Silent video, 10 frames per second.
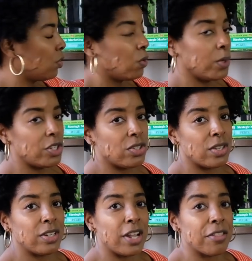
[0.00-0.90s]
which is
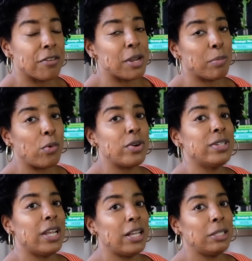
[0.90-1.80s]
another
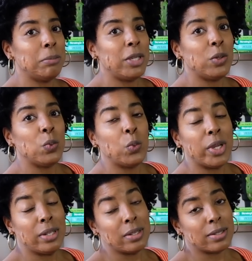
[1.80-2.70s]
important element when